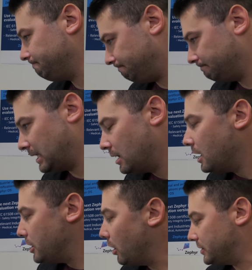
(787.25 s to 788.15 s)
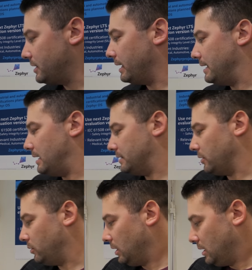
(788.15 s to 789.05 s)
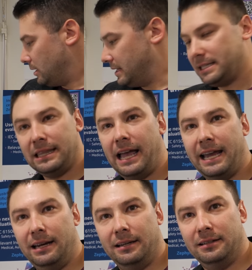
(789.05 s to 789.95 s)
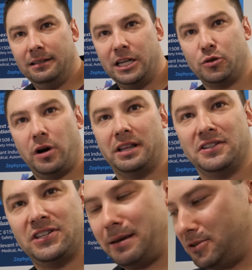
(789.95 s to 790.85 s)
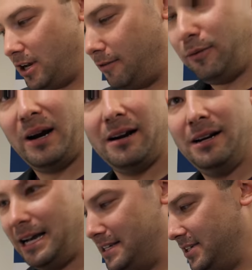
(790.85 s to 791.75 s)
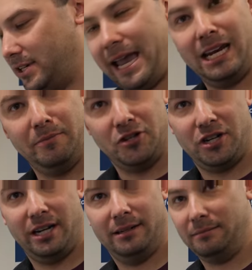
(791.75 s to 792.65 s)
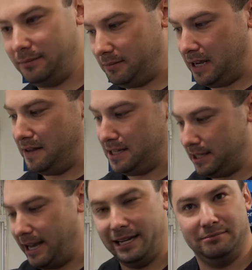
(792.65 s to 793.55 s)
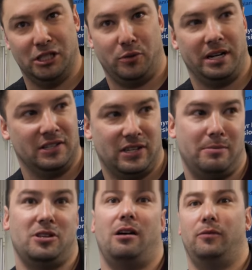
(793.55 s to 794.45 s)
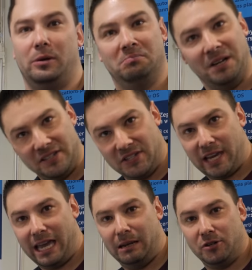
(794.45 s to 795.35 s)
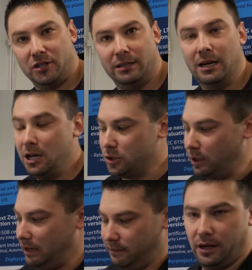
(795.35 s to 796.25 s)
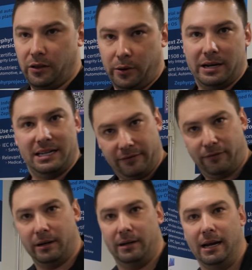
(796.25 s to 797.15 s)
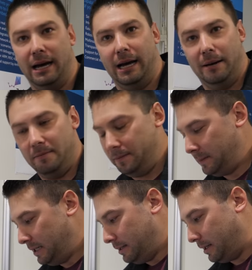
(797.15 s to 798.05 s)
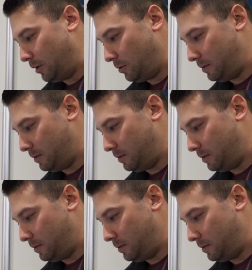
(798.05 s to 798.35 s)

the same updates. No, it's not. And so this light is running the same software as this candy machine, and this light is running the same software as this candy machine. So even though they're in different you know,